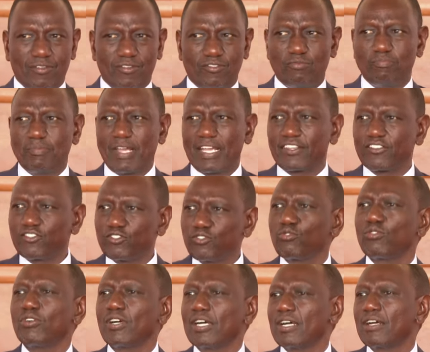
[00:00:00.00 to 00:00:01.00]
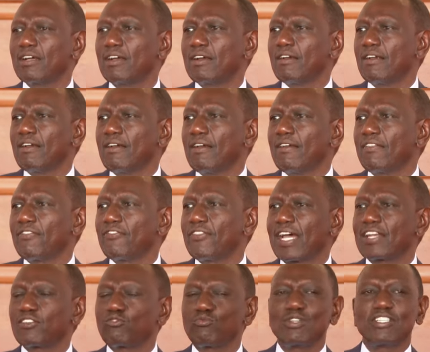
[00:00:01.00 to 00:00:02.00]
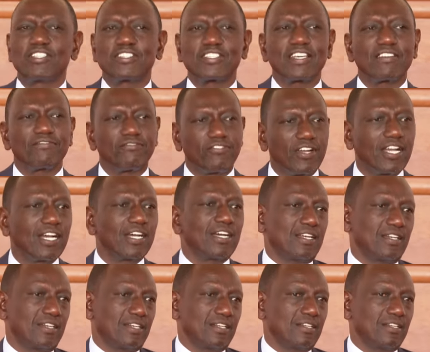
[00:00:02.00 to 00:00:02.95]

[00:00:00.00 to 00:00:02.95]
to make sure that we safeguard